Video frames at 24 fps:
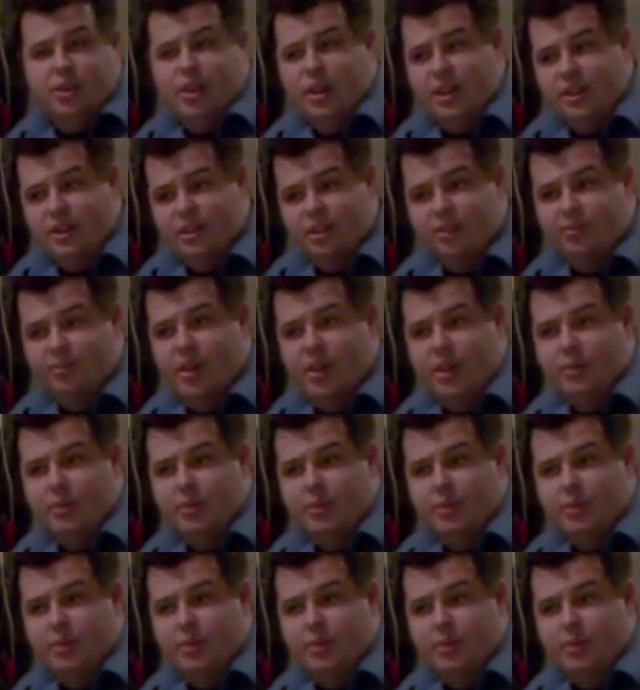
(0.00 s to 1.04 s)
end of the
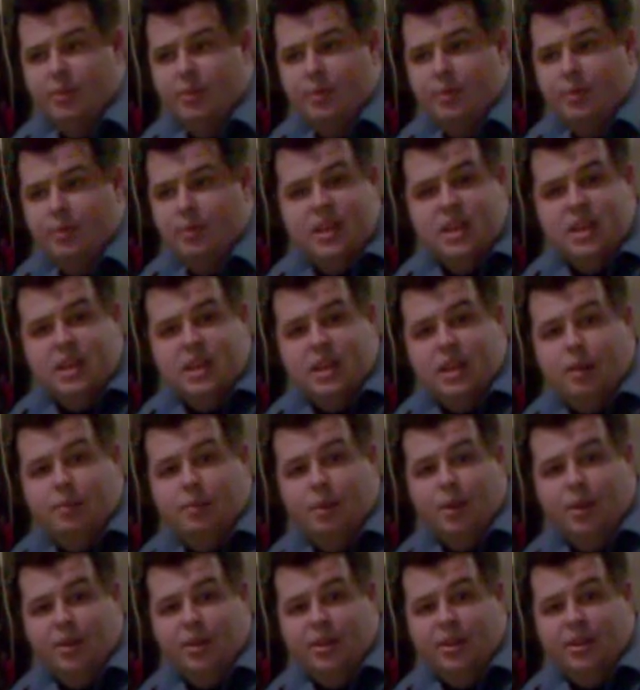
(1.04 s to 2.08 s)
flame sensor's
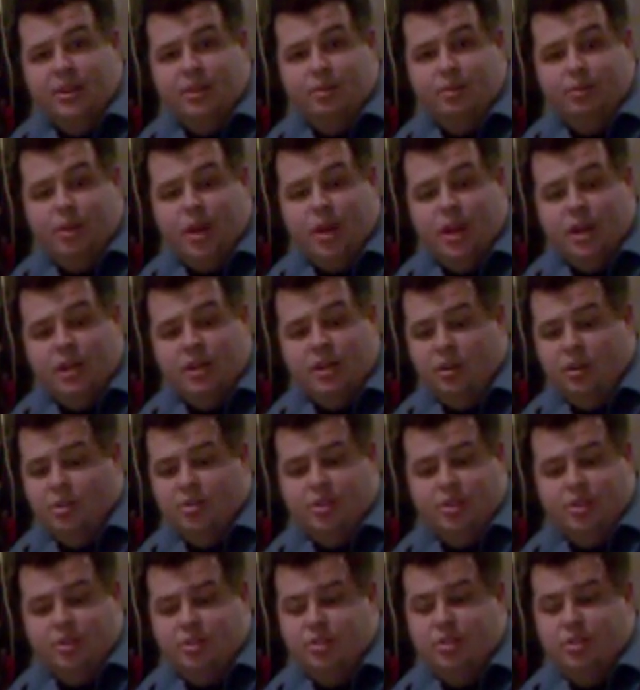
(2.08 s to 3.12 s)
ability to run,
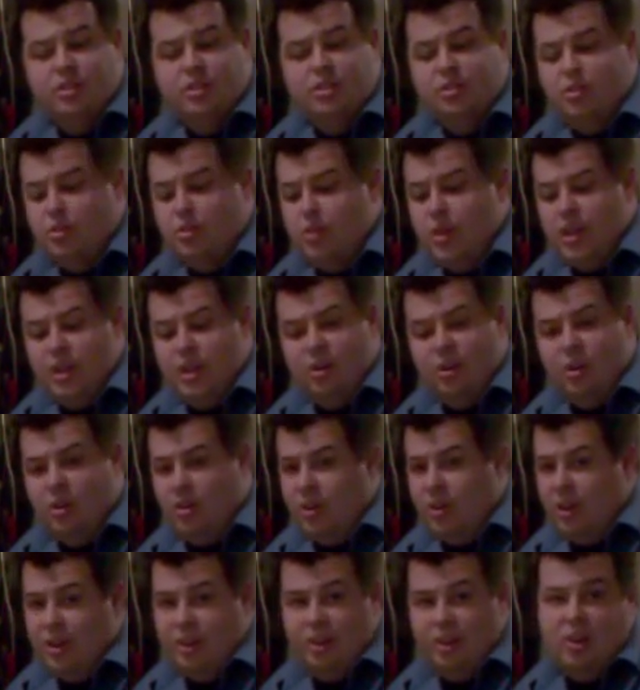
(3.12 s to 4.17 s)
it'll just do that
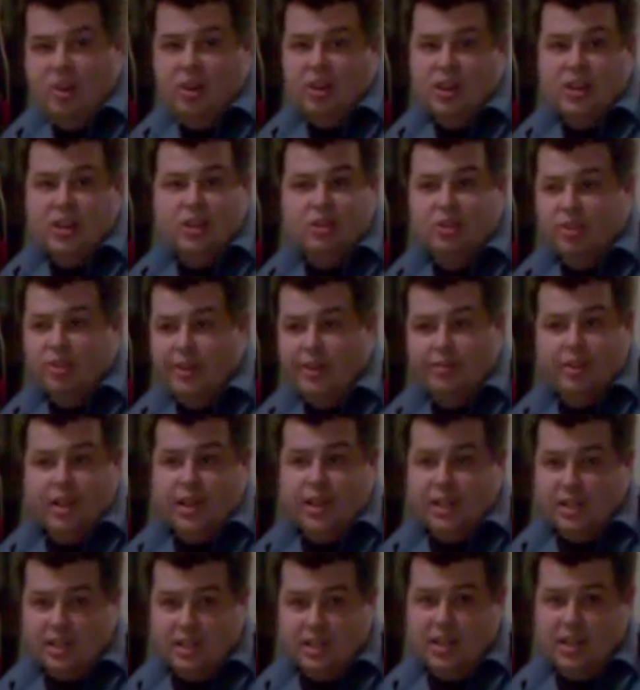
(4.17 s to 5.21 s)
all day long and you'll never
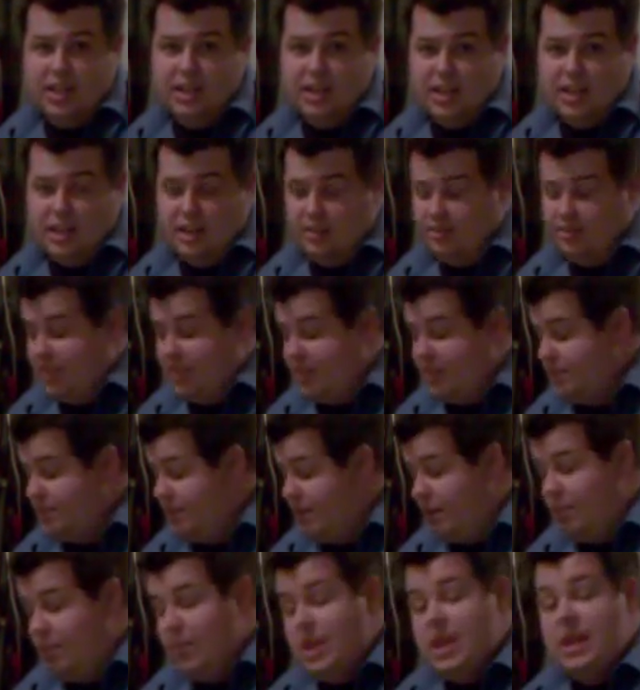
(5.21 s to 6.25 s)
get any heat out of it.
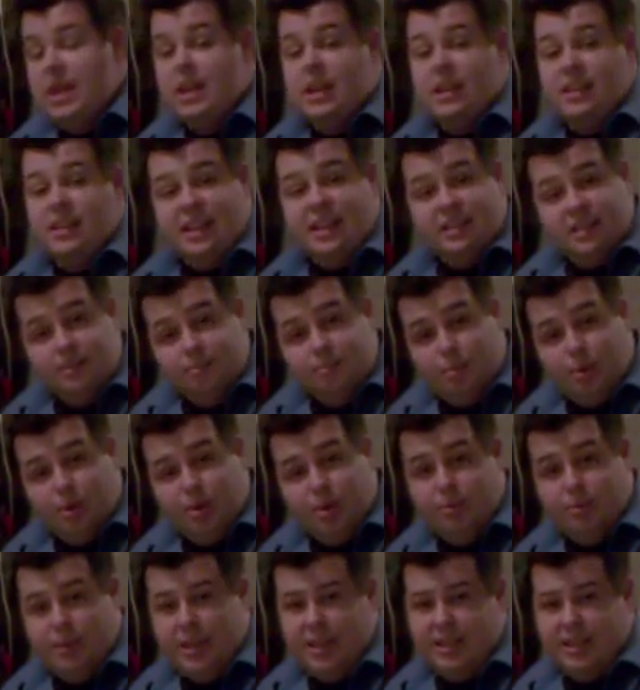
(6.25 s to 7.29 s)
So that's
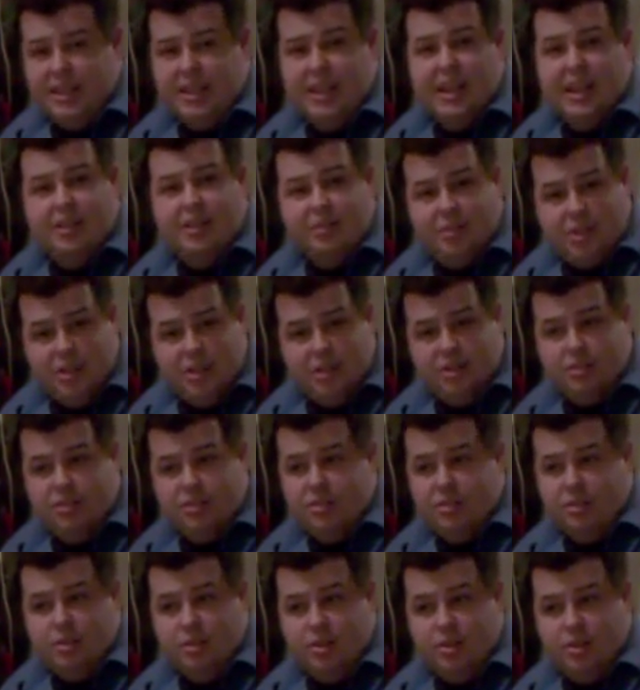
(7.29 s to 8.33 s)
important to be cleaned every year,
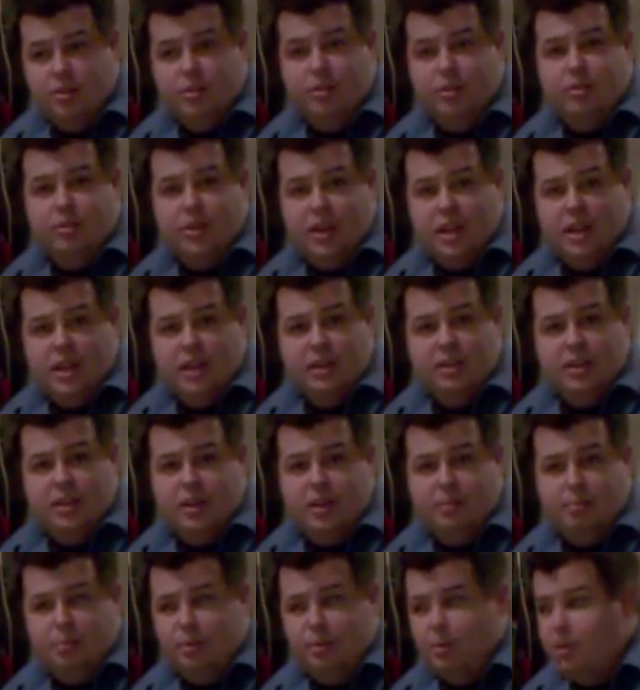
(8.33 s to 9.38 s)
so you don't end
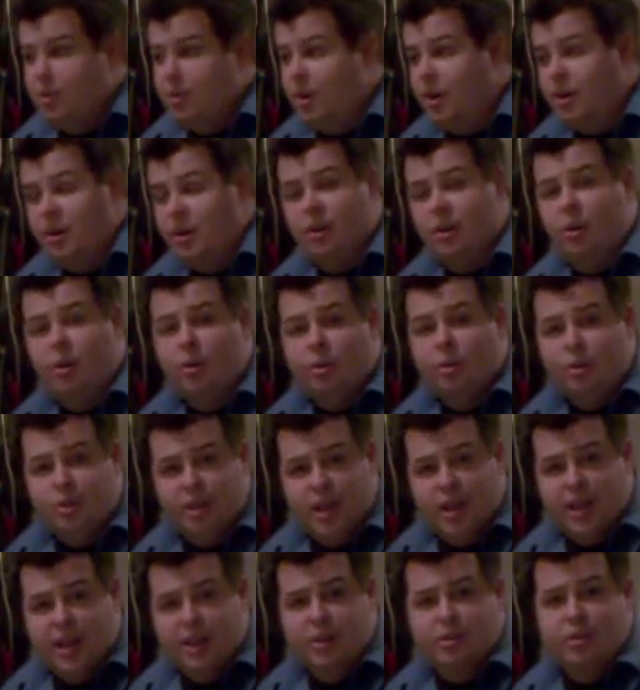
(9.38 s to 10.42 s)
up on a cold
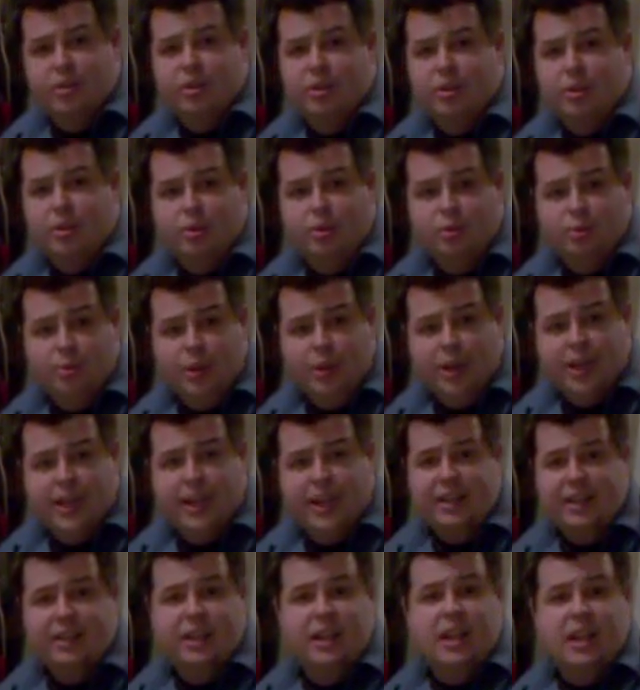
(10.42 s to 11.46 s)
day or a cold
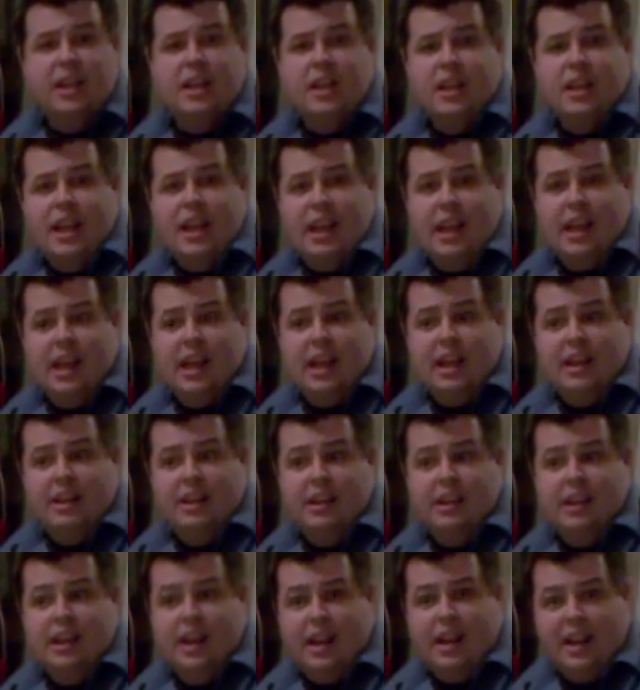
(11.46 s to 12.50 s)
weekend
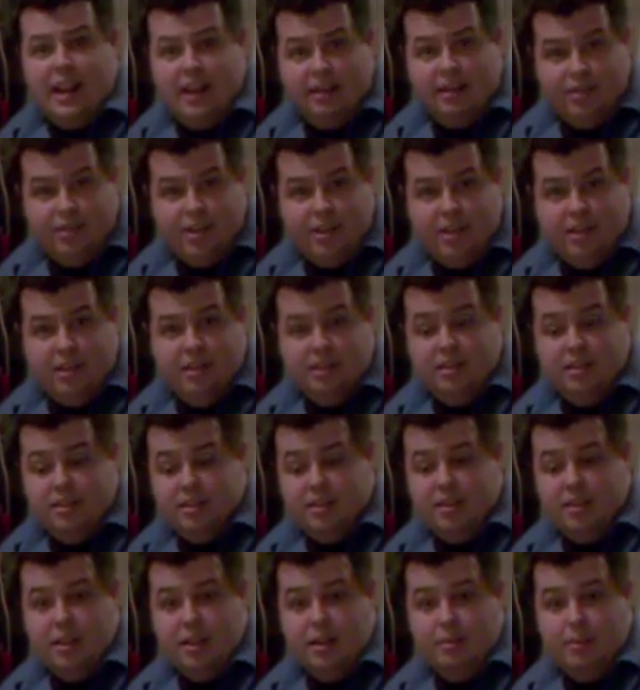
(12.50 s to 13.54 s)
and not have any
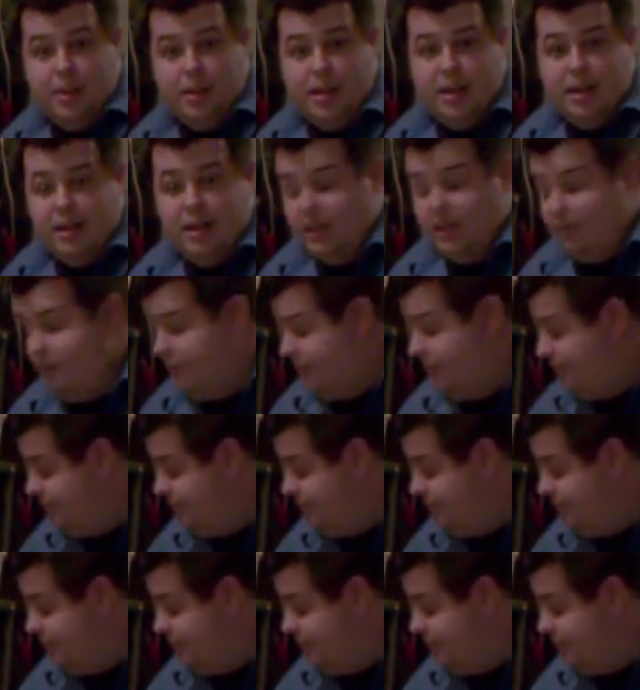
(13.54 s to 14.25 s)
heating.